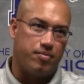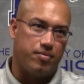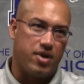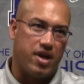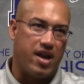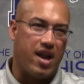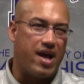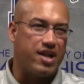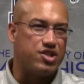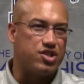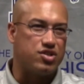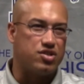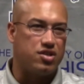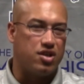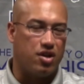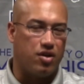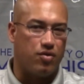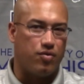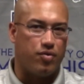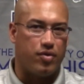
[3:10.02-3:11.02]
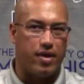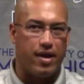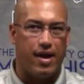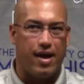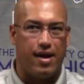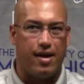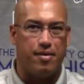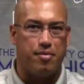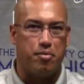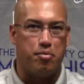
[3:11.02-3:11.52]
and not just, you know,
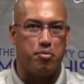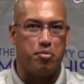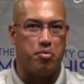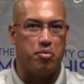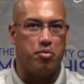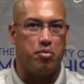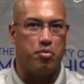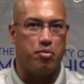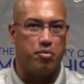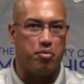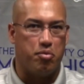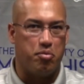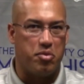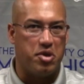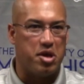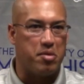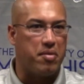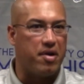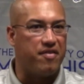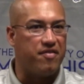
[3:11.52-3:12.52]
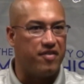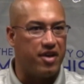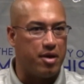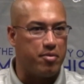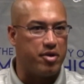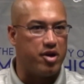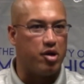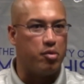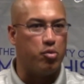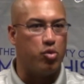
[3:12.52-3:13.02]
me and my
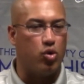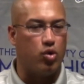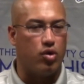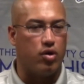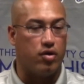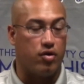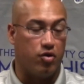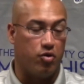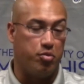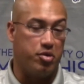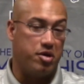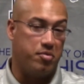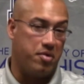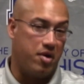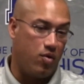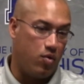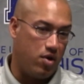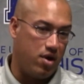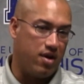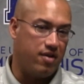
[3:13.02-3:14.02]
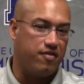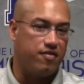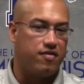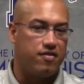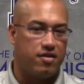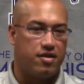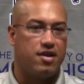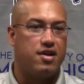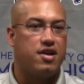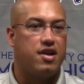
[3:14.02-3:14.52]
family are more, or me and my wife,
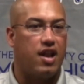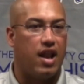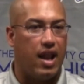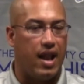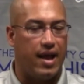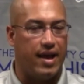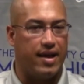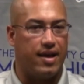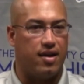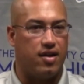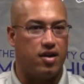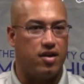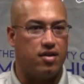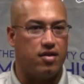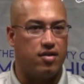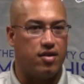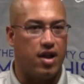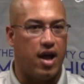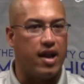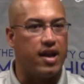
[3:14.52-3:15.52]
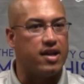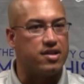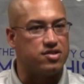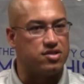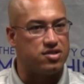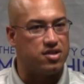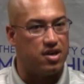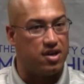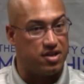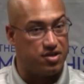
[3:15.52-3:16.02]
like not
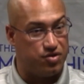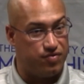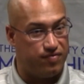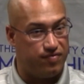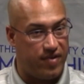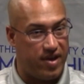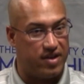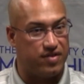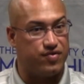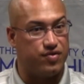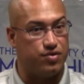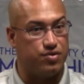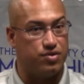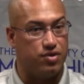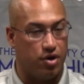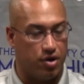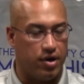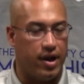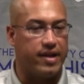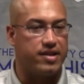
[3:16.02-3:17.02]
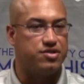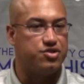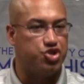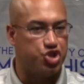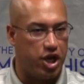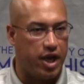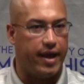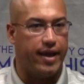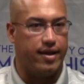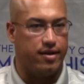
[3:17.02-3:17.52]
necessarily fast food or not
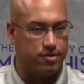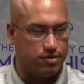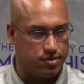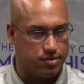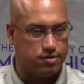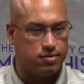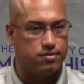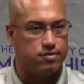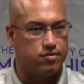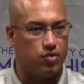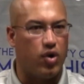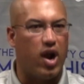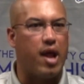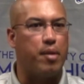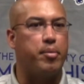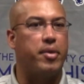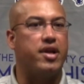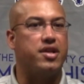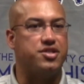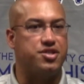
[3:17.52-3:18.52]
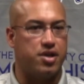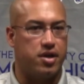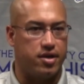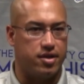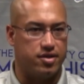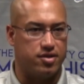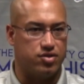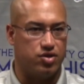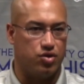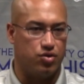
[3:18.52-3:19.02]
chains. We're not big
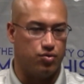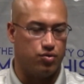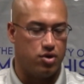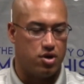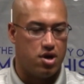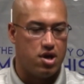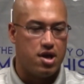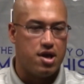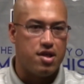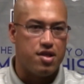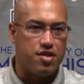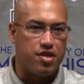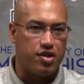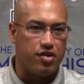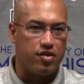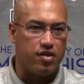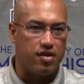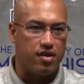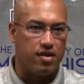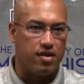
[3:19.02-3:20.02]
chains, so the